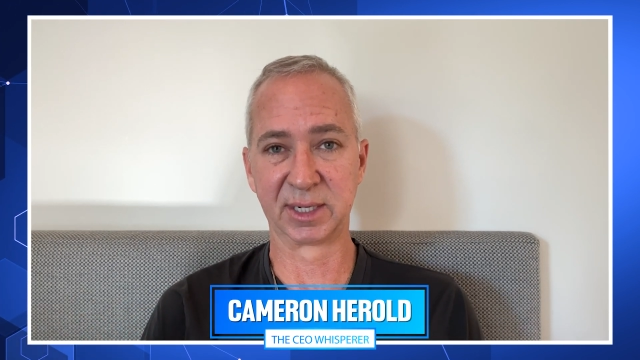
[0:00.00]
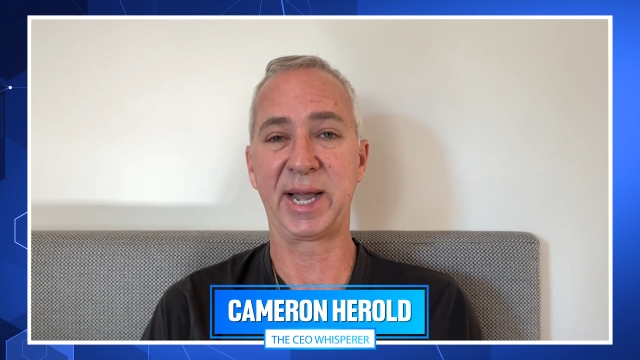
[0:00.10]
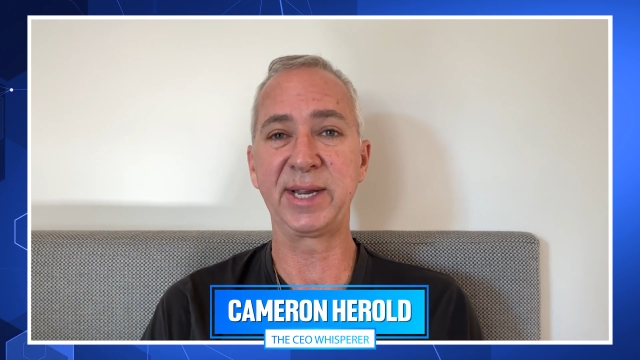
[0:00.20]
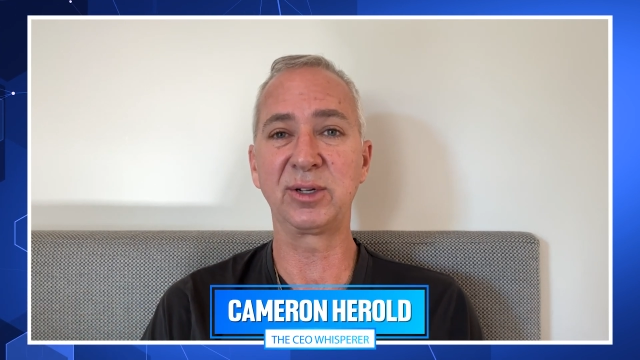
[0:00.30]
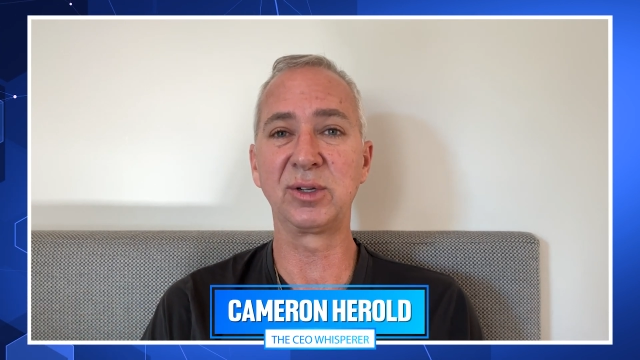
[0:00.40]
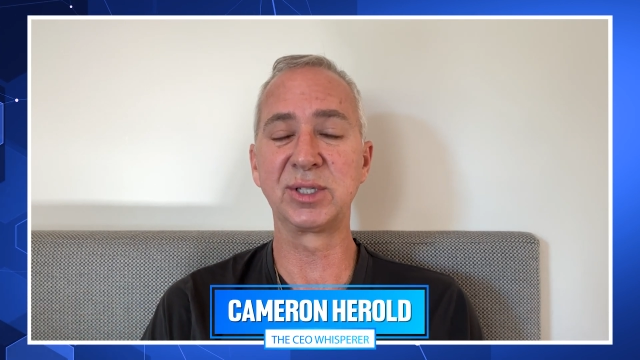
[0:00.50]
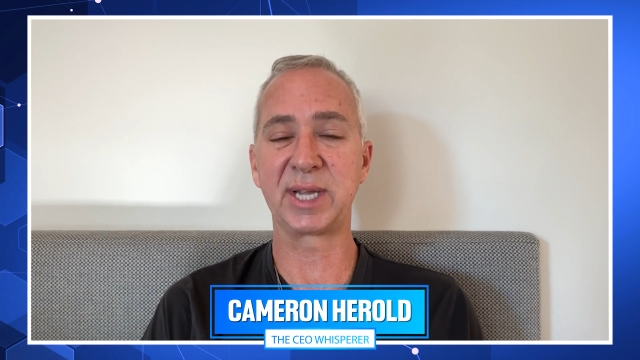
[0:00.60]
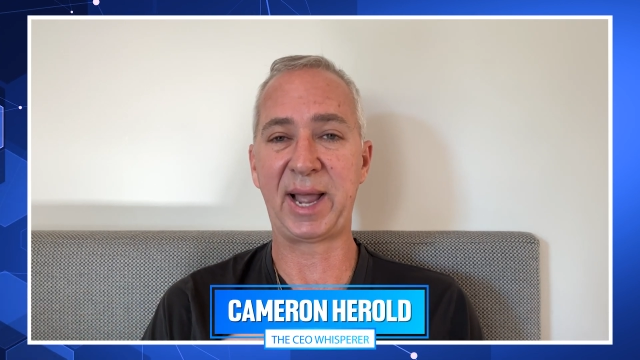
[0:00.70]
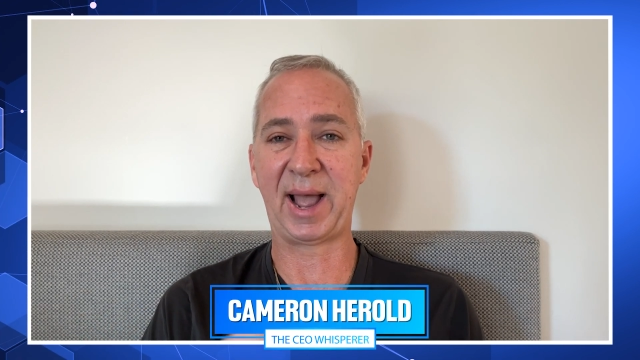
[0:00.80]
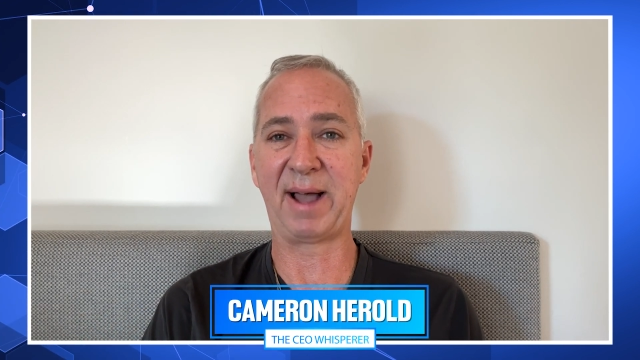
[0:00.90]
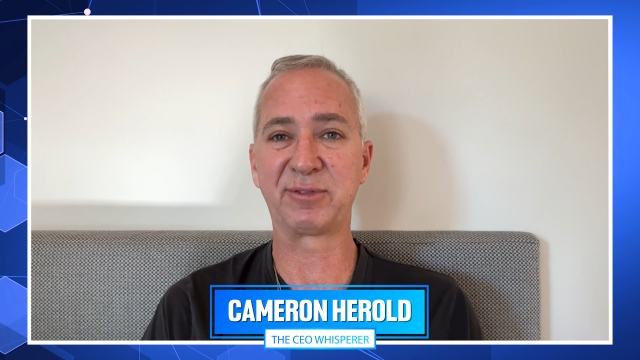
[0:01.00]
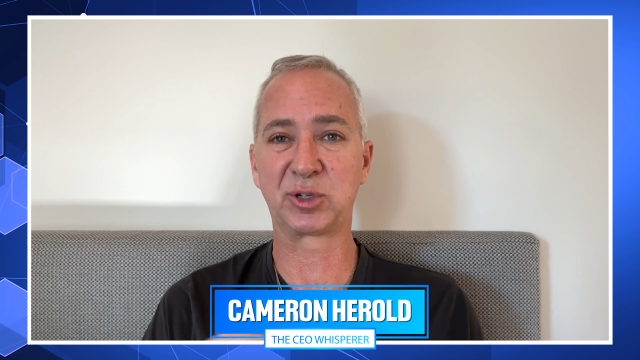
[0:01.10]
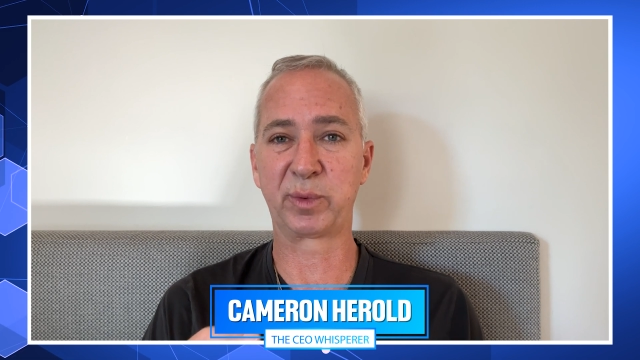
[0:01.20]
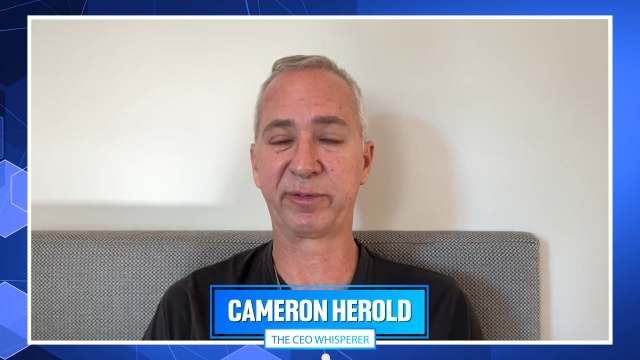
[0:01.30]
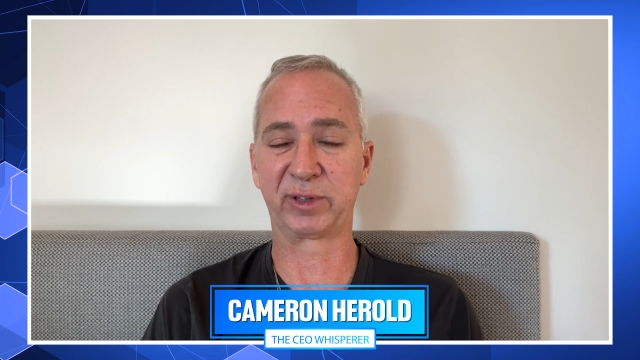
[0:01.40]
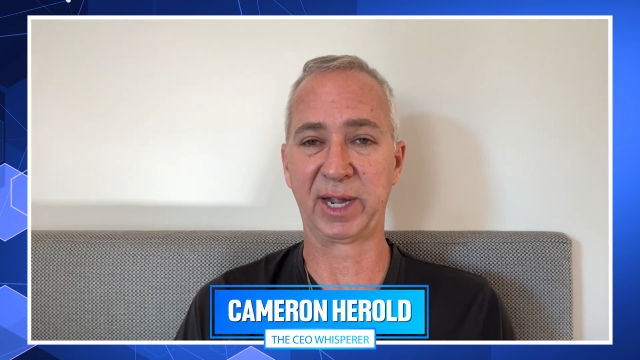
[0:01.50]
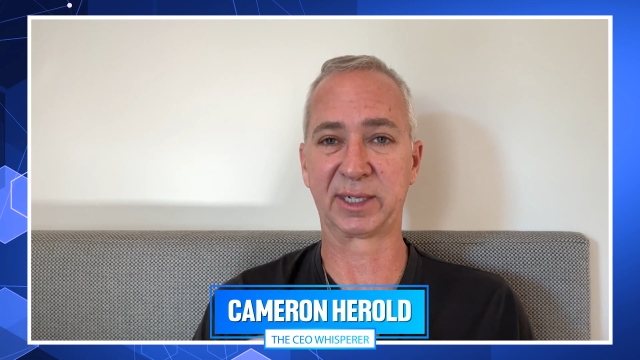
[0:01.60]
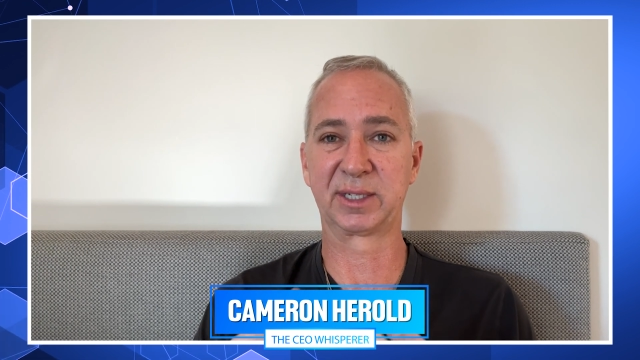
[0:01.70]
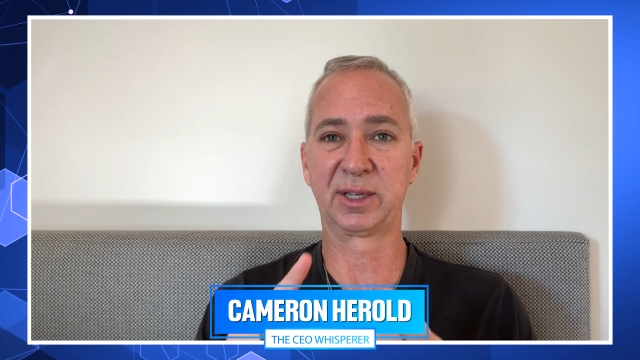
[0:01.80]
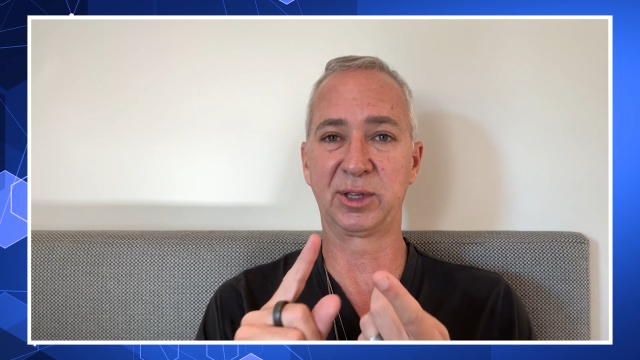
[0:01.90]
Titles have to
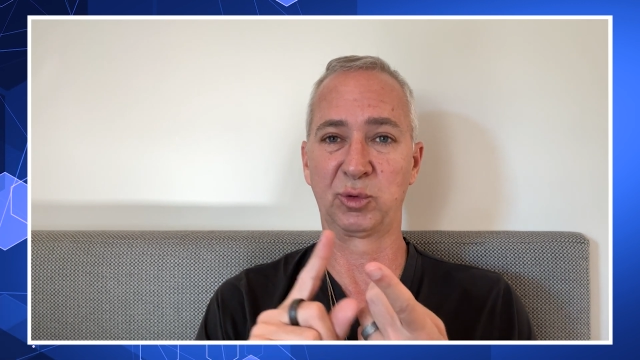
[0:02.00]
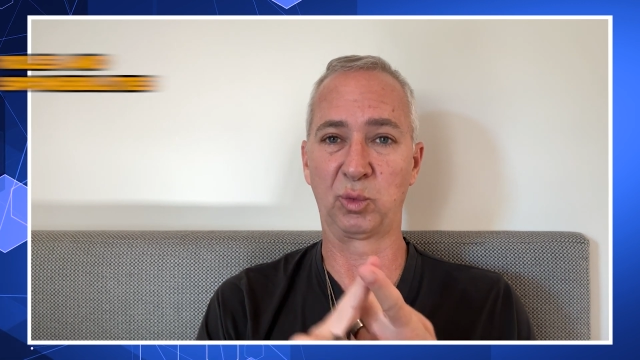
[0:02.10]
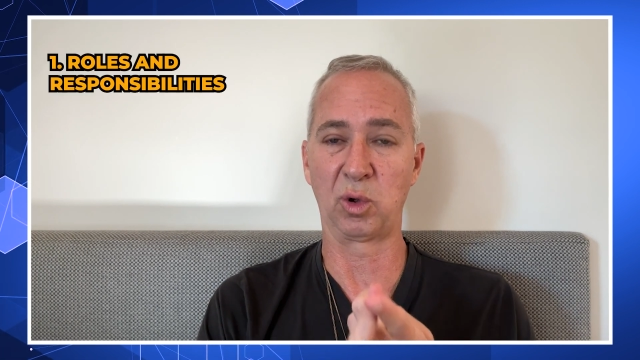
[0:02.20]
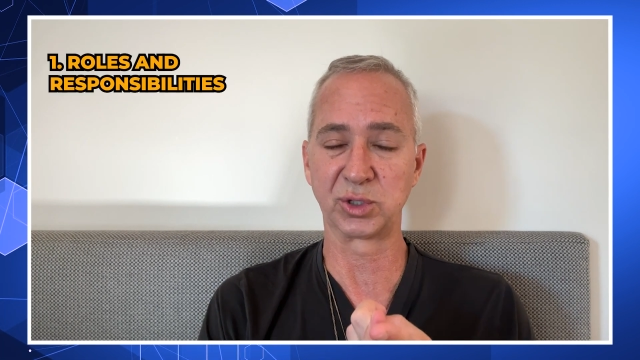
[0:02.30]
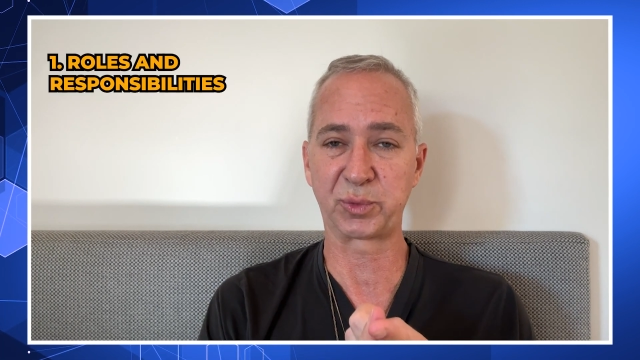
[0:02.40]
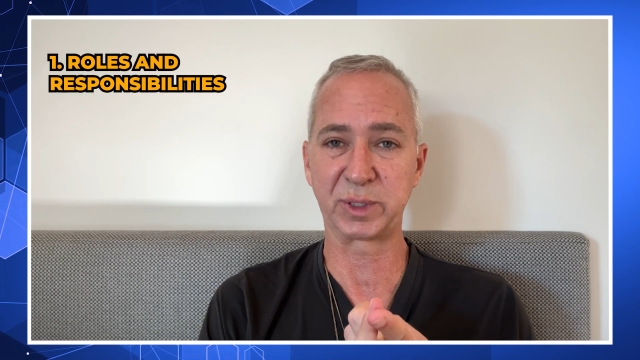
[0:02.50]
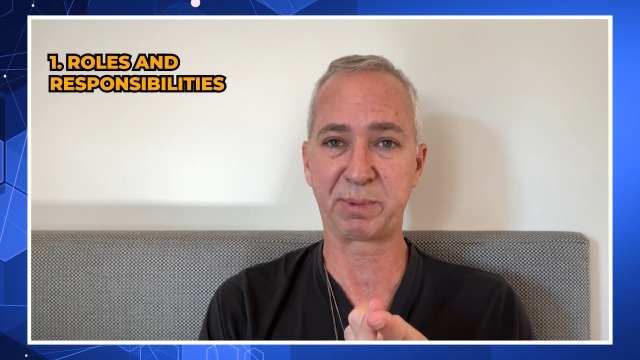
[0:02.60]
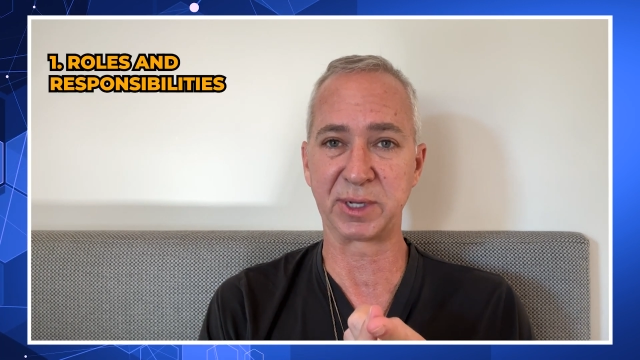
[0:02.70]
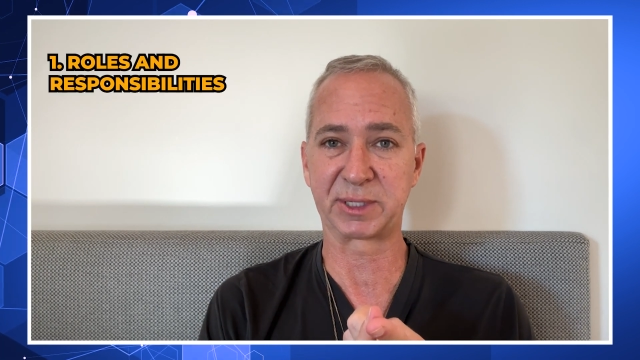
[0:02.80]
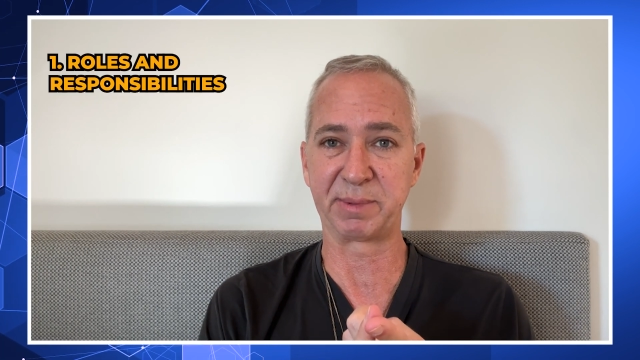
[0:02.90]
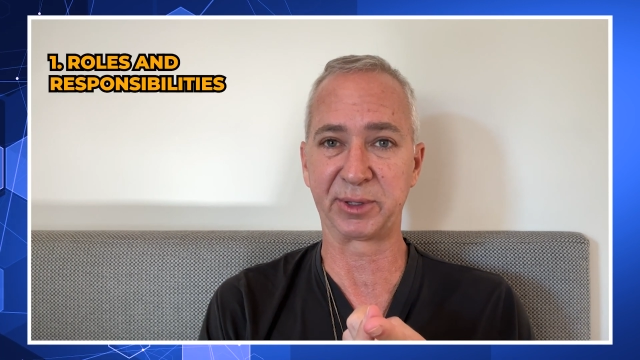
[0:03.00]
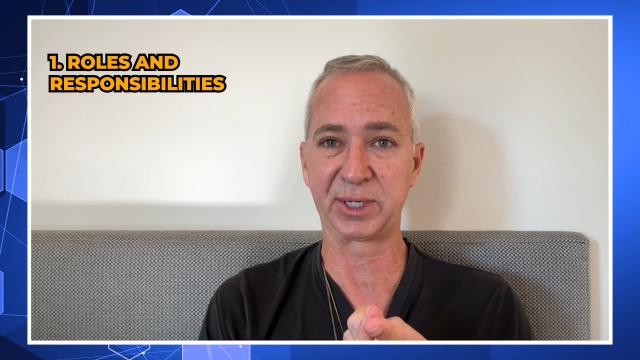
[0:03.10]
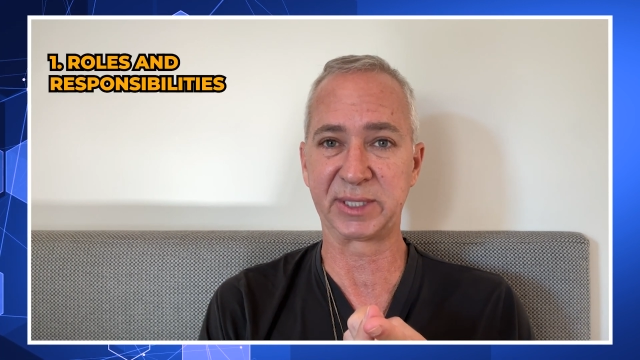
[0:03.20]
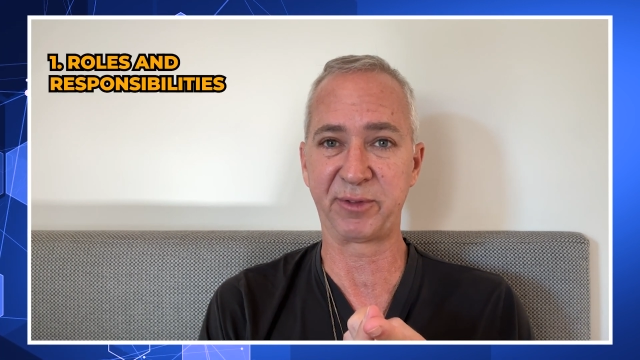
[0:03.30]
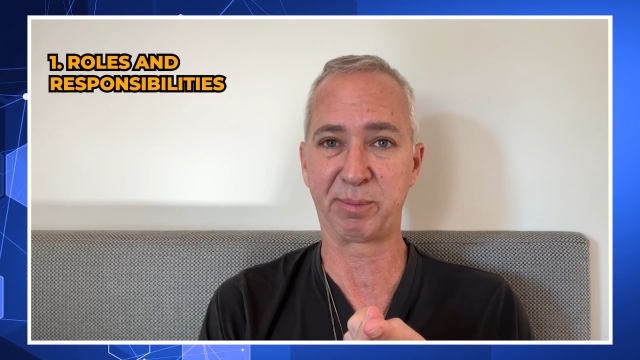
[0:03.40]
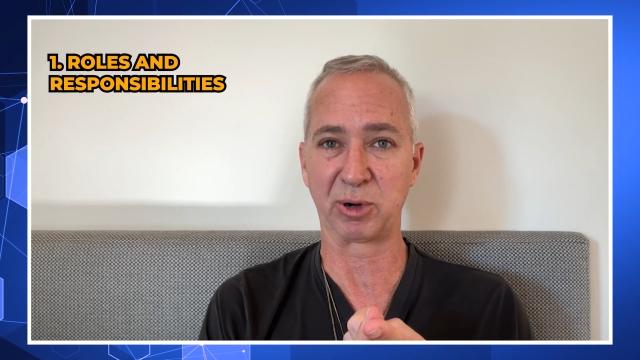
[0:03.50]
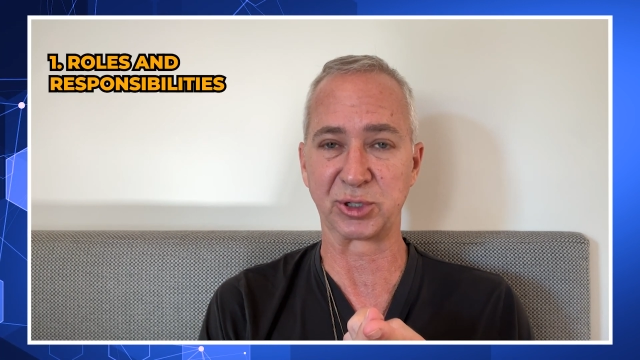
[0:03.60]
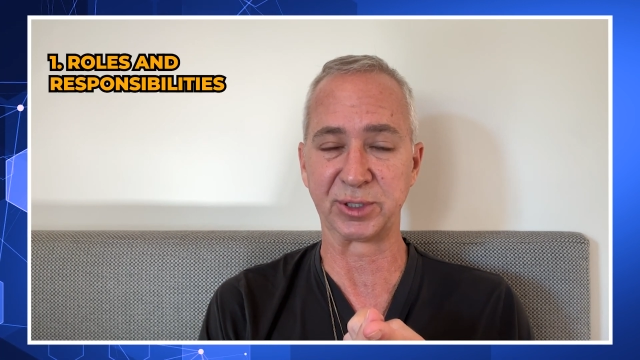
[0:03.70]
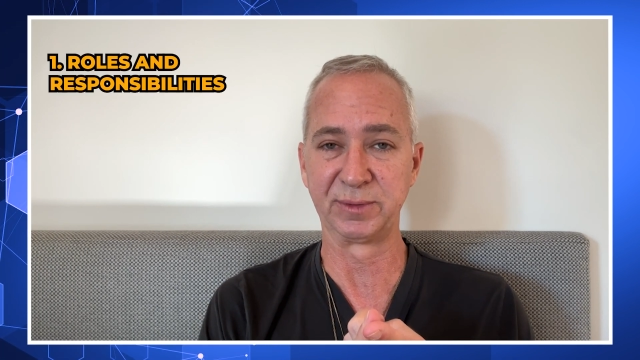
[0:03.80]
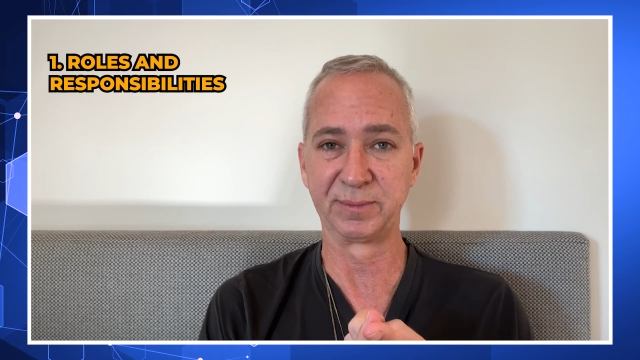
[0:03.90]
reflect the roles and responsibilities of the
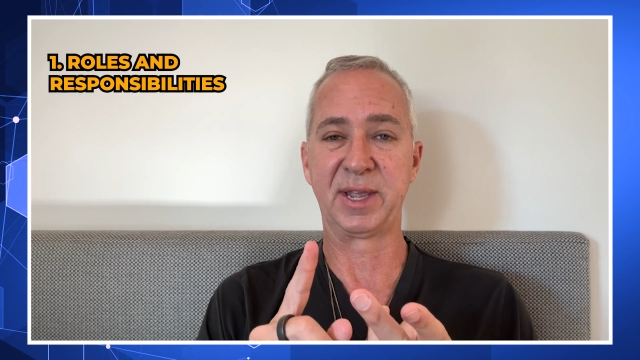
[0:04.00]
person,